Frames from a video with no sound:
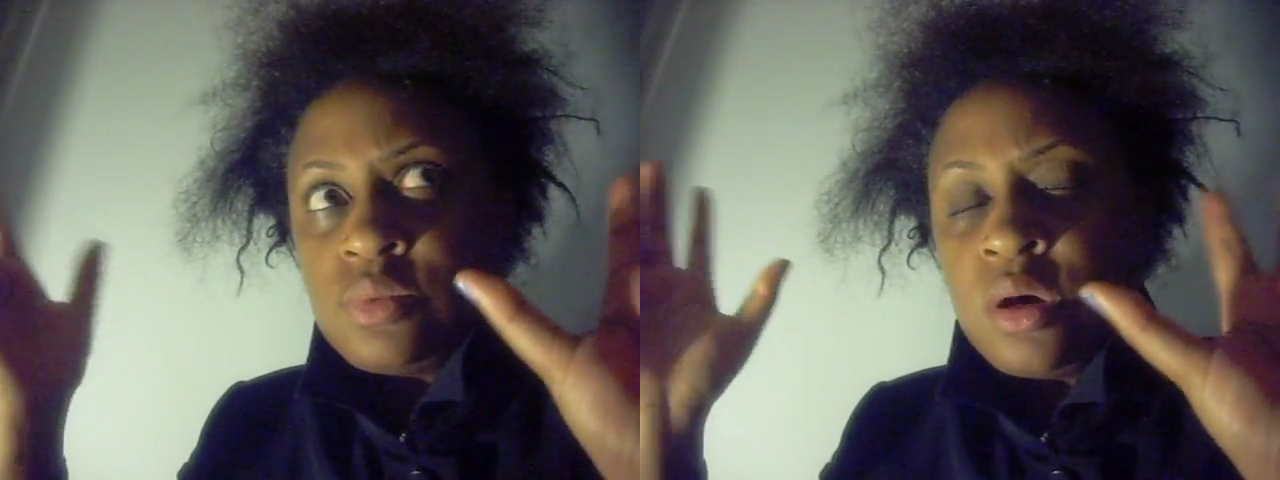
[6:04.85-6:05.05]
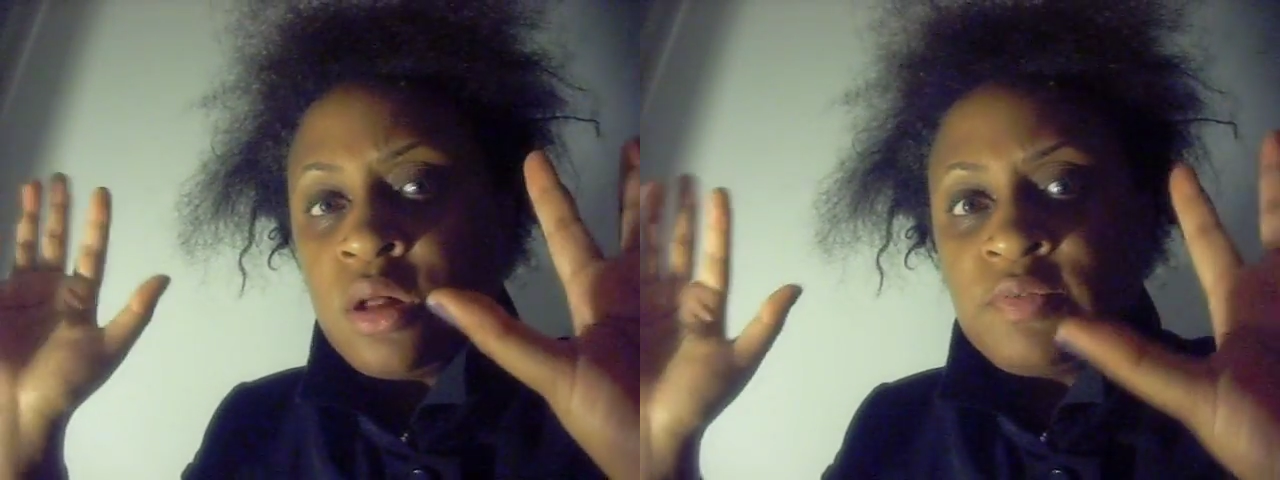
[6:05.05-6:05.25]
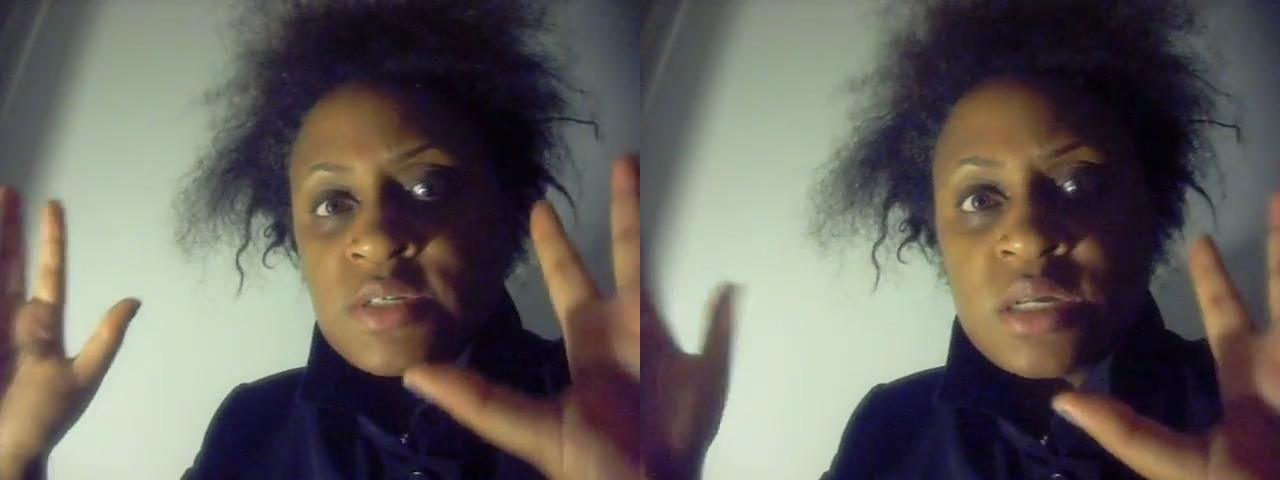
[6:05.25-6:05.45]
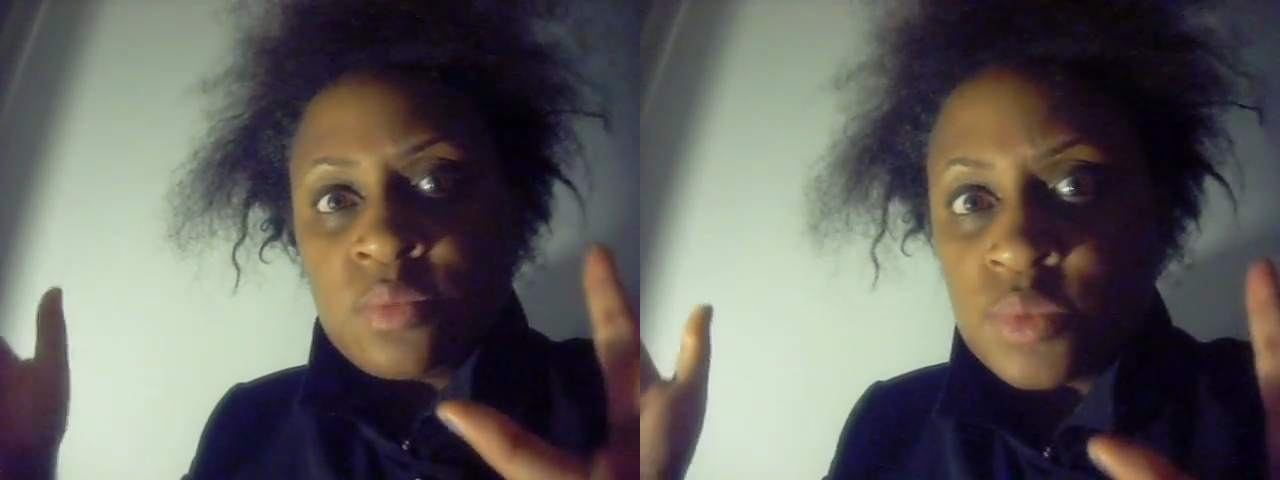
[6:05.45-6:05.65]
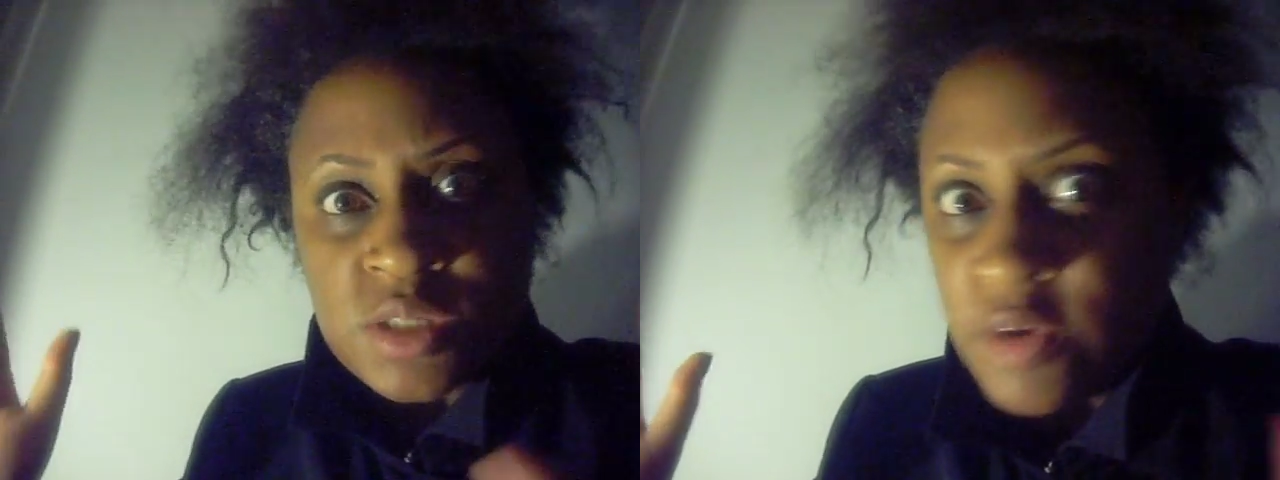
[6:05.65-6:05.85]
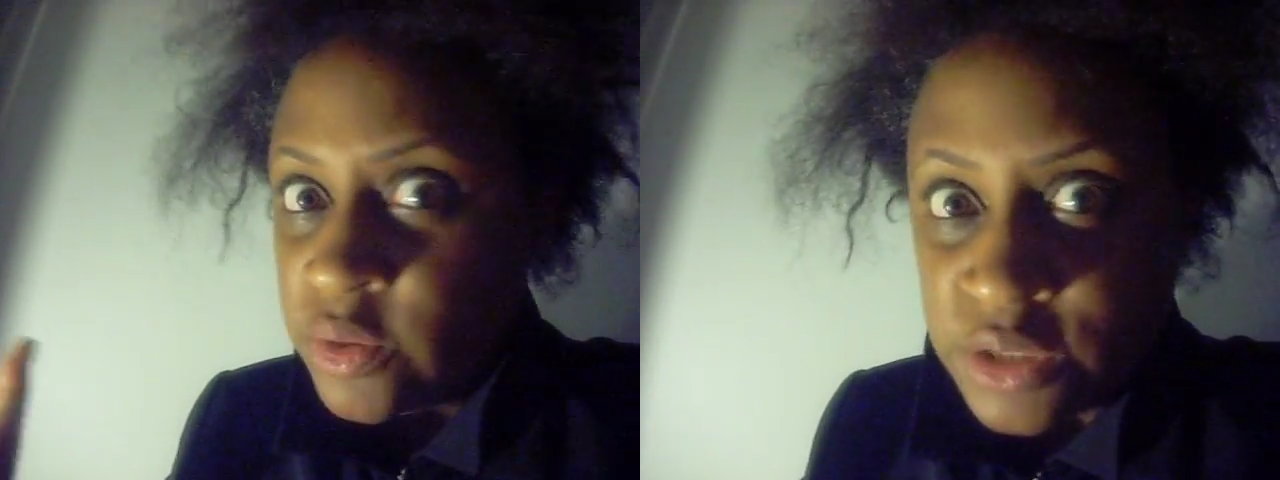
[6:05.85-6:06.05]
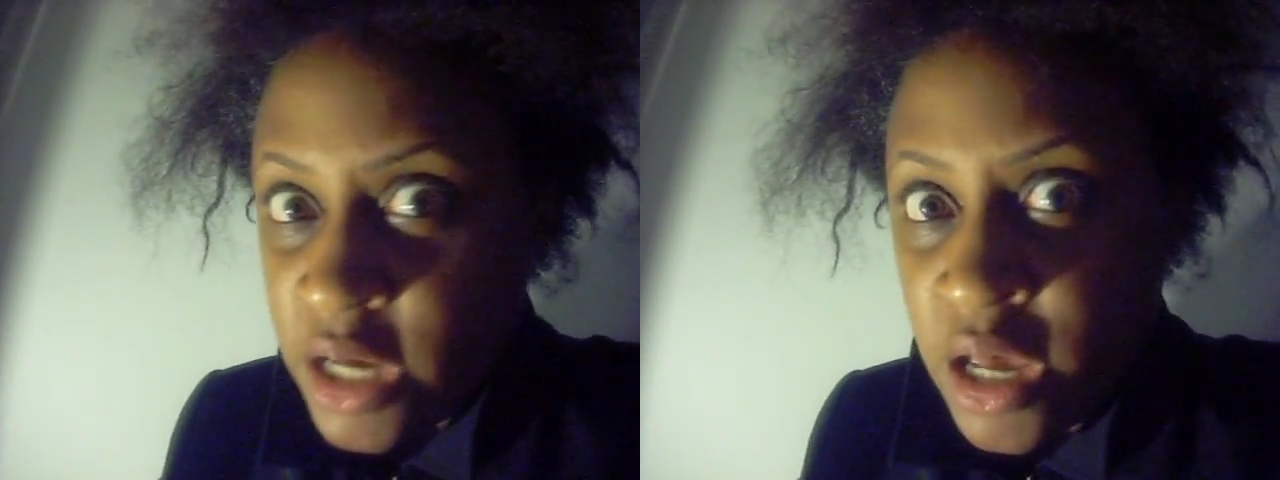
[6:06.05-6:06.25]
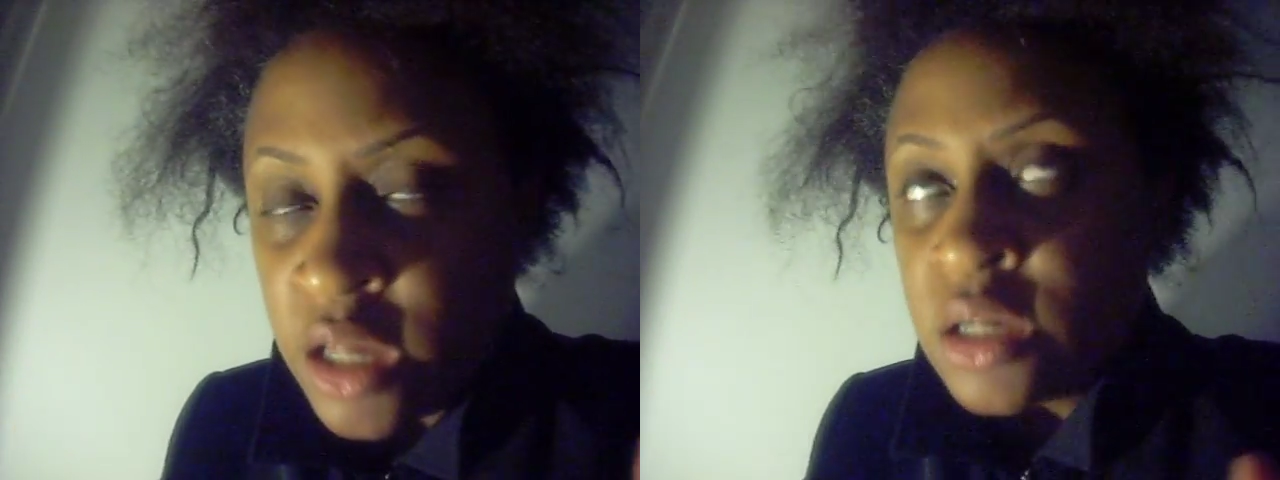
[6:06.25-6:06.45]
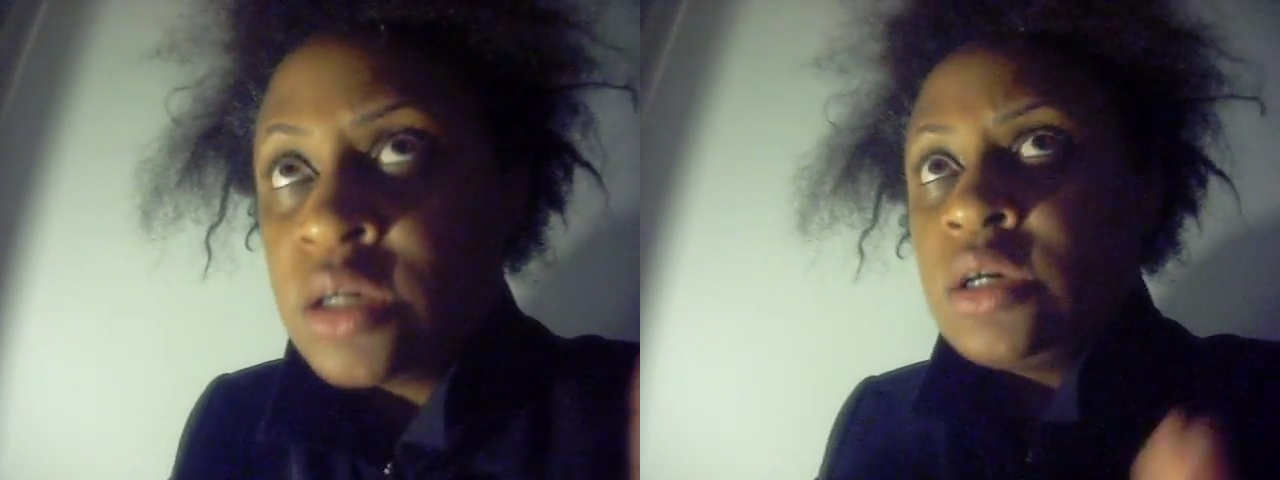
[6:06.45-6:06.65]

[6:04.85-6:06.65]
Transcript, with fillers: all of a sudden was found dead.